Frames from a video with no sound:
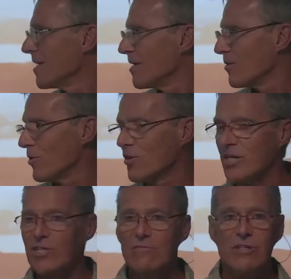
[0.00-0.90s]
with
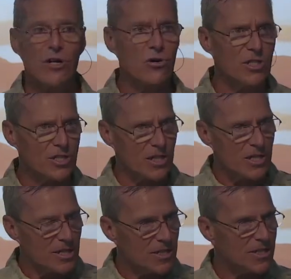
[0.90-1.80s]
you know, just
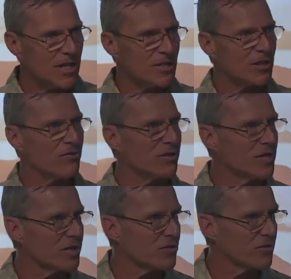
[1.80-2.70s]
a, a sense of
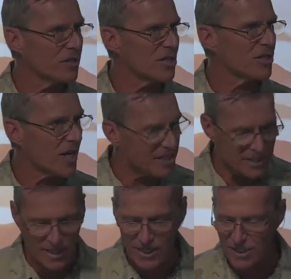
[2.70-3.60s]
in,
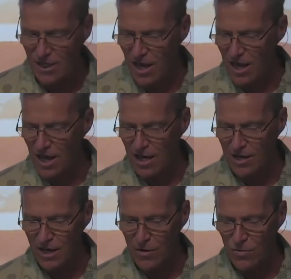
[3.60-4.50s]
injustice and,
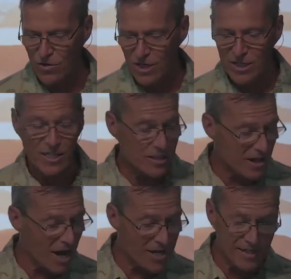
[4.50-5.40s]
and
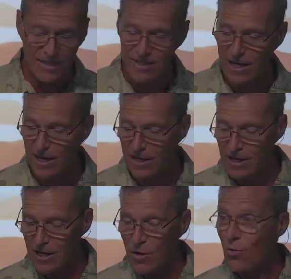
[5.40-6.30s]
disgust. And
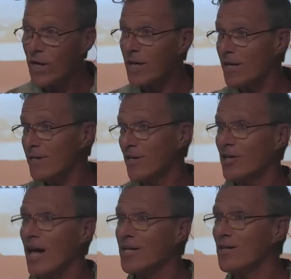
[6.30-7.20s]
we
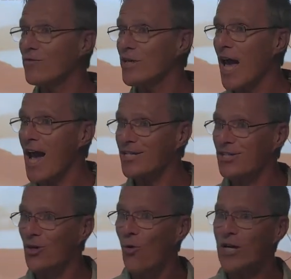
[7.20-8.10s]
collectively ask the
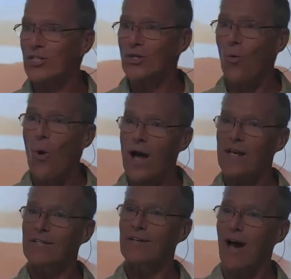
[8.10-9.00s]
question
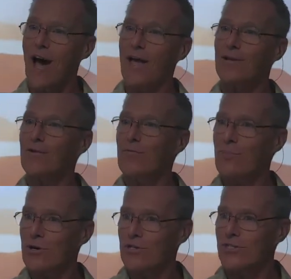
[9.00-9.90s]
what kind of
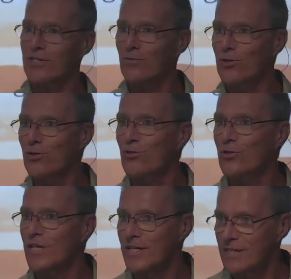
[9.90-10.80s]
person would do
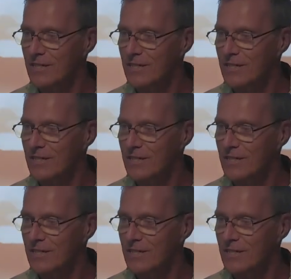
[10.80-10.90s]
this?